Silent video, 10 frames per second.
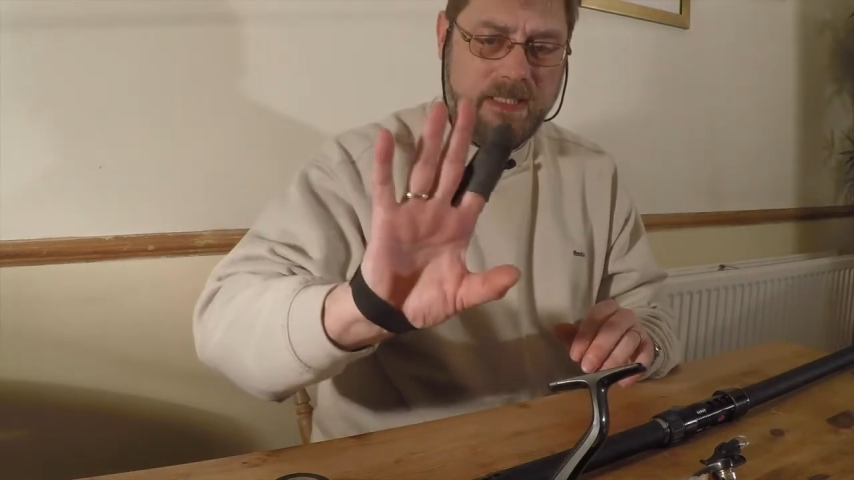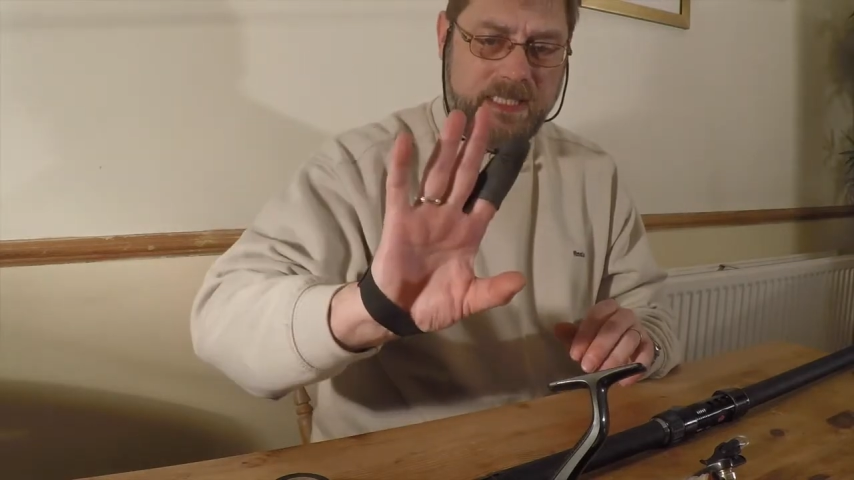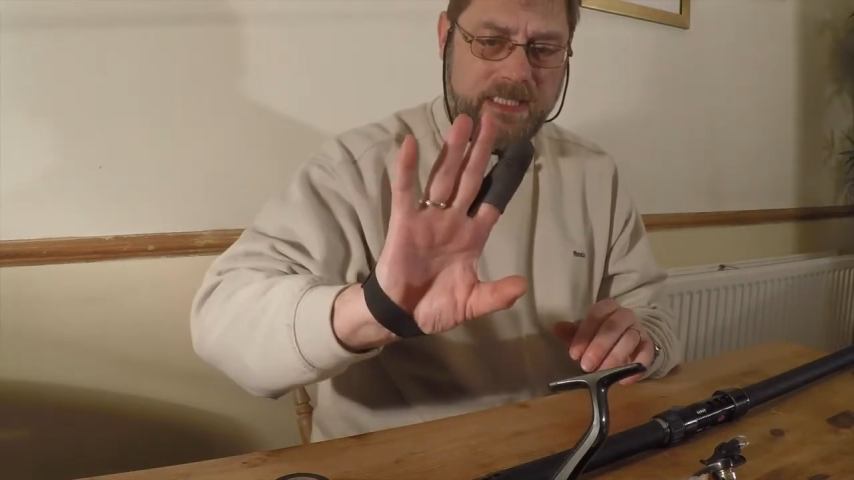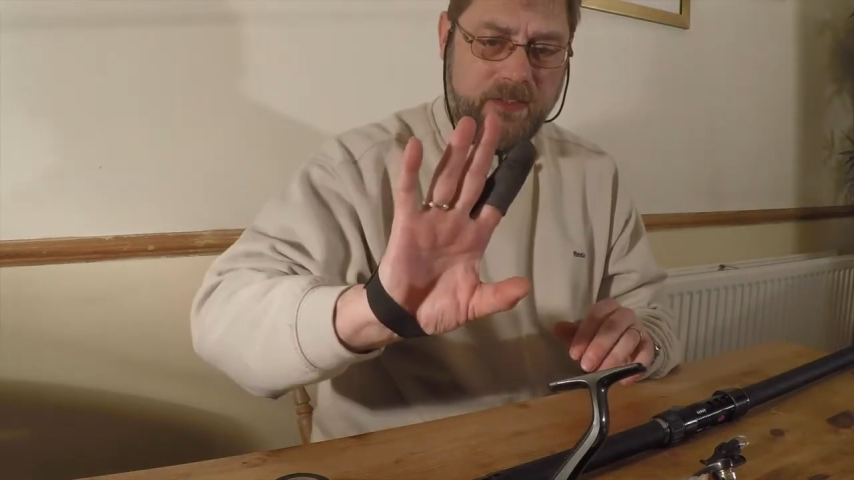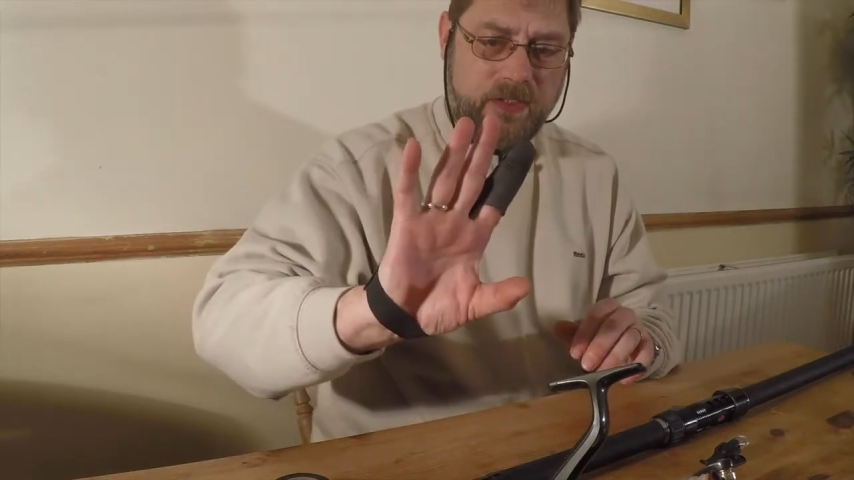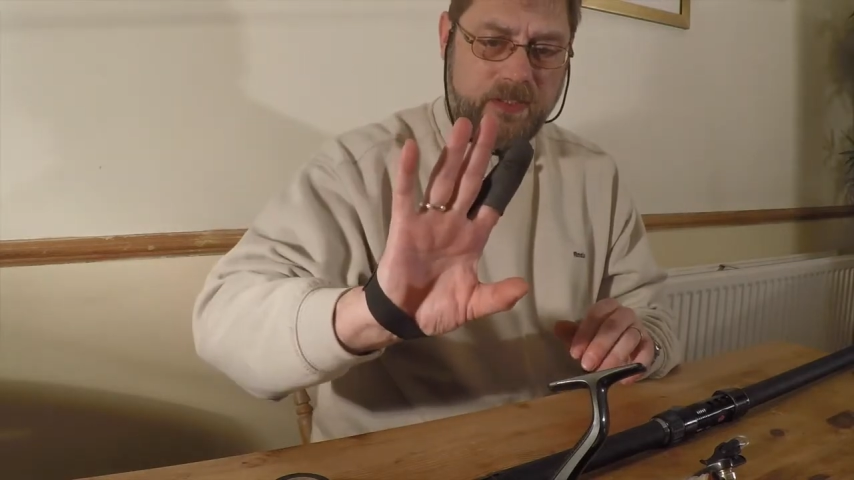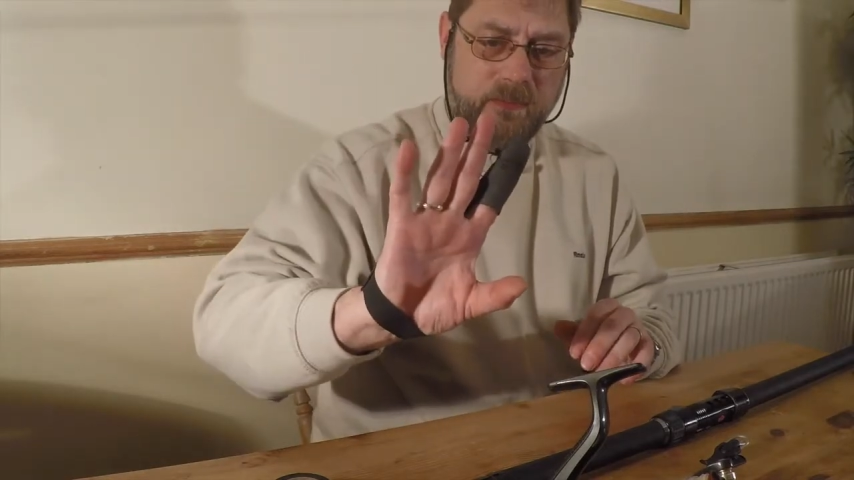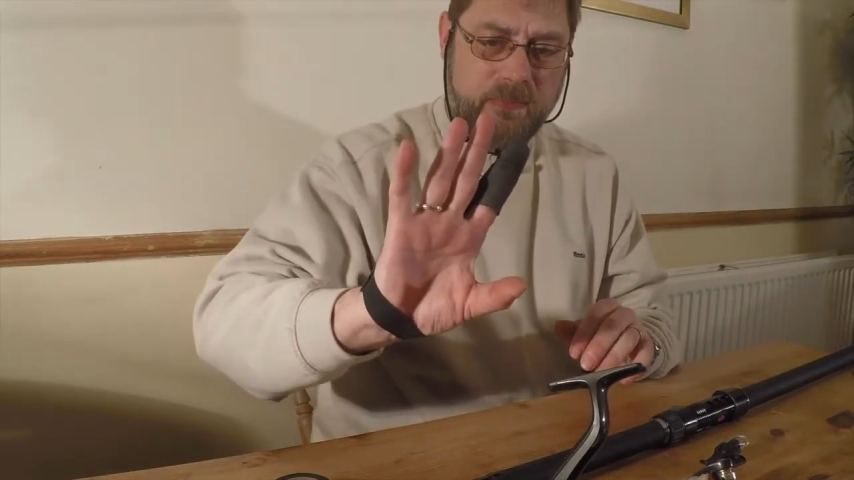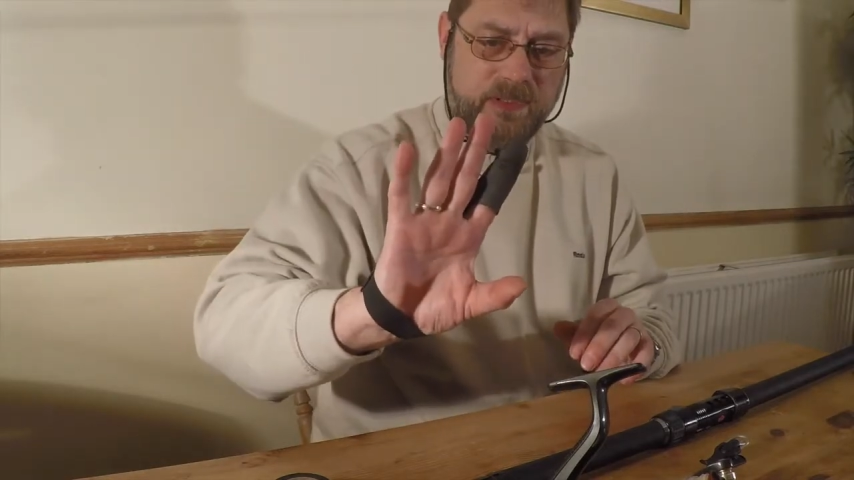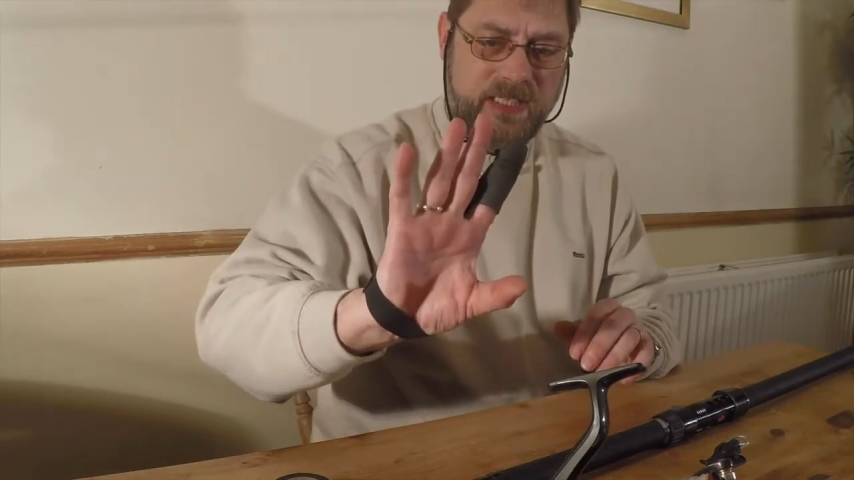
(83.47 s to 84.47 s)
hand
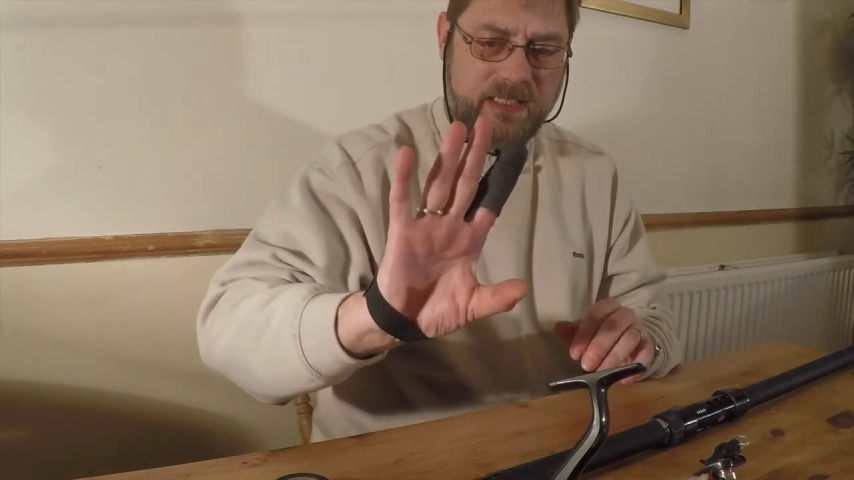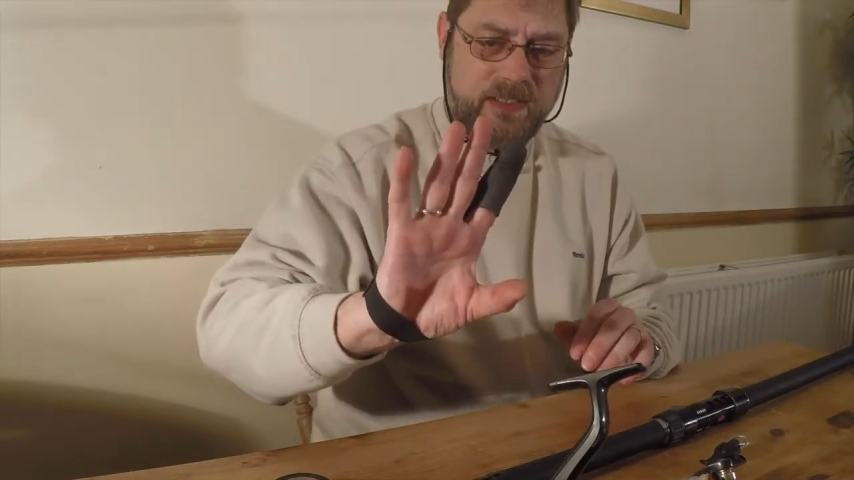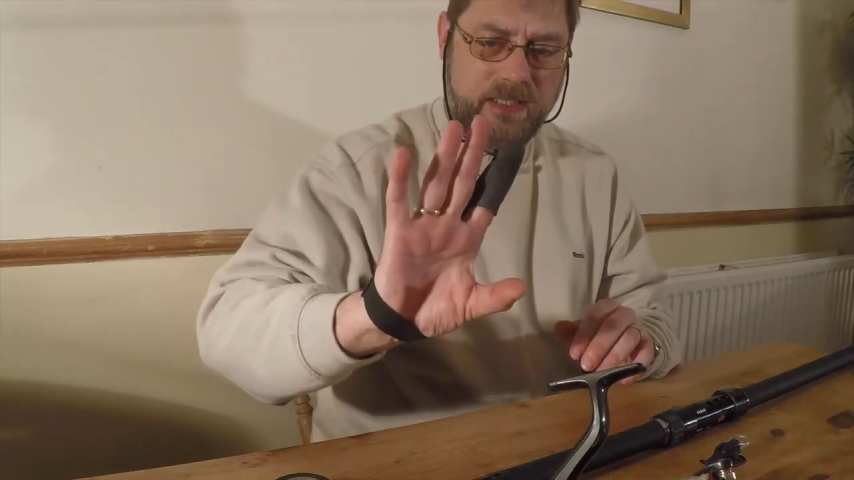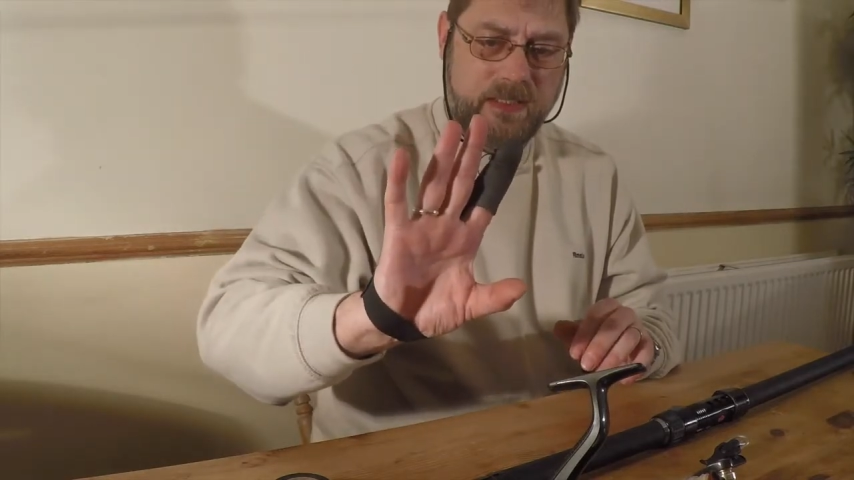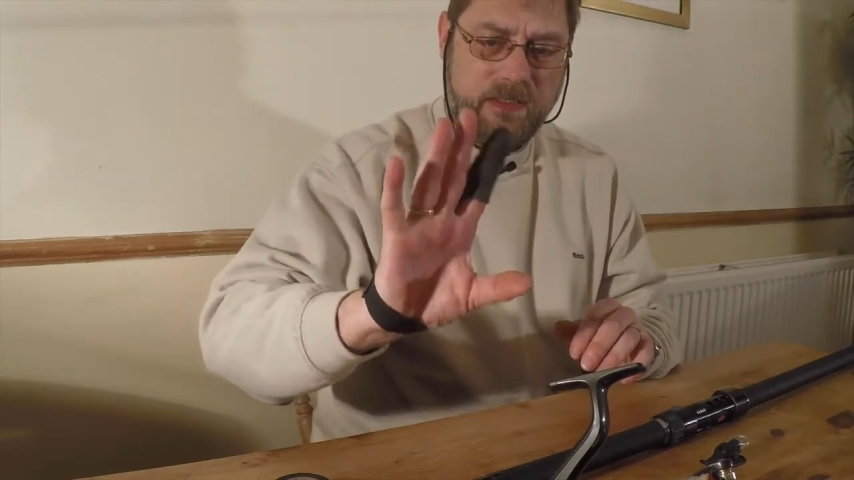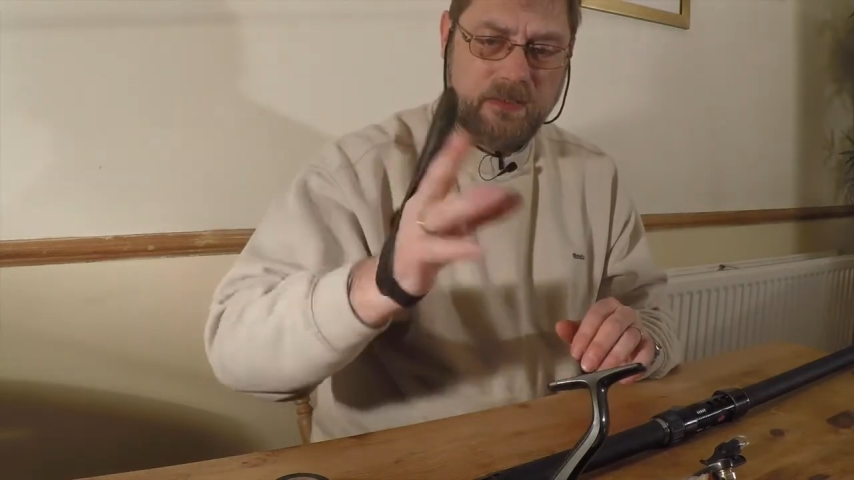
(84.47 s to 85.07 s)
protected,